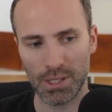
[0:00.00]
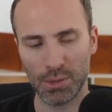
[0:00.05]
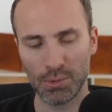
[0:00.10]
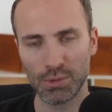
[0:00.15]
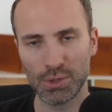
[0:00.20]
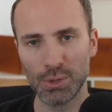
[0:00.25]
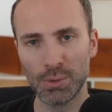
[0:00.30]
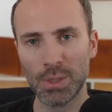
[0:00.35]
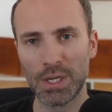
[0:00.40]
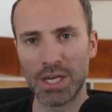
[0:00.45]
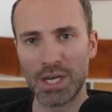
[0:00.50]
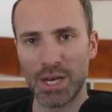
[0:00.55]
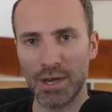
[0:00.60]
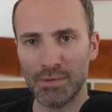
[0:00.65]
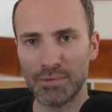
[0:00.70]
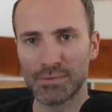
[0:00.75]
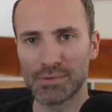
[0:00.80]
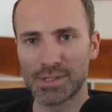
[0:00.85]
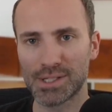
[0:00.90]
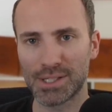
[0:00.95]
they don't do
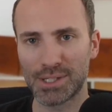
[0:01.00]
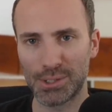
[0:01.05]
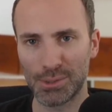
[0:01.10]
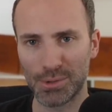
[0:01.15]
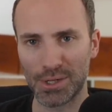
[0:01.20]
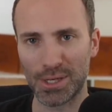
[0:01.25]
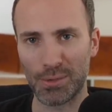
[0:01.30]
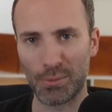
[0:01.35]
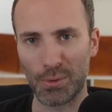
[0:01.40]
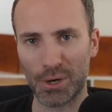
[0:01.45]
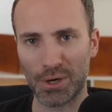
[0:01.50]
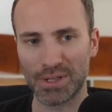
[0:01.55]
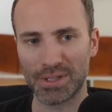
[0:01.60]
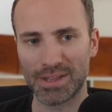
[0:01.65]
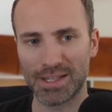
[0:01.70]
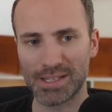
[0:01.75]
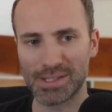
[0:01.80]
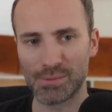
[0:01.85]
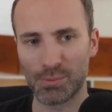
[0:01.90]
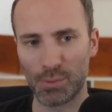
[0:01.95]
enough security
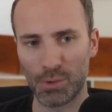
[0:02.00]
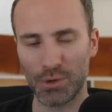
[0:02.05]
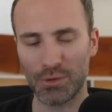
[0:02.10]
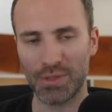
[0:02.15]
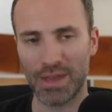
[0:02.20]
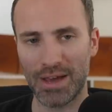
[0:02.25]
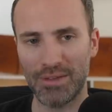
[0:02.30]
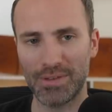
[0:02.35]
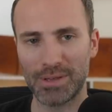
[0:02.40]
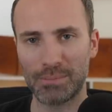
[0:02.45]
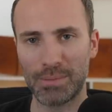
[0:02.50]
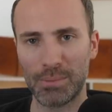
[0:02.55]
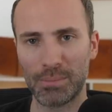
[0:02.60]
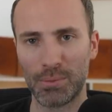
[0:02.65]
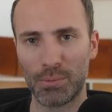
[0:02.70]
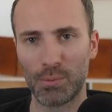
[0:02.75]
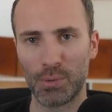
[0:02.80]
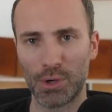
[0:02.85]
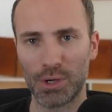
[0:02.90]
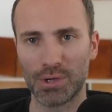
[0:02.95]
work that it's worth having
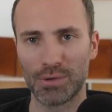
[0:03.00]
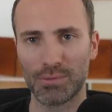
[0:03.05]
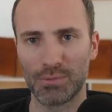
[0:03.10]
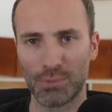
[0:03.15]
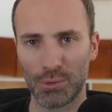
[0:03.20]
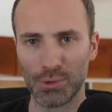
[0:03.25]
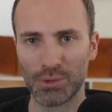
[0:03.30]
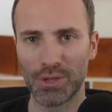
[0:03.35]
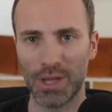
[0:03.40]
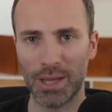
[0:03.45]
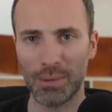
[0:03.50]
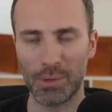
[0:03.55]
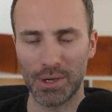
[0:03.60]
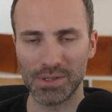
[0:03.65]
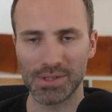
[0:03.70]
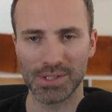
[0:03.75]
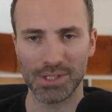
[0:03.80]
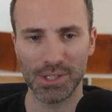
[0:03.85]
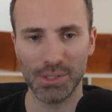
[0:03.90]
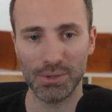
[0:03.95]
people work full time
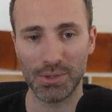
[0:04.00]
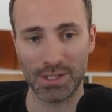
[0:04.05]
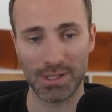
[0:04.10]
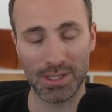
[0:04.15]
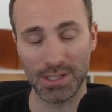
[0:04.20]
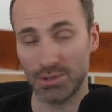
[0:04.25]
on security.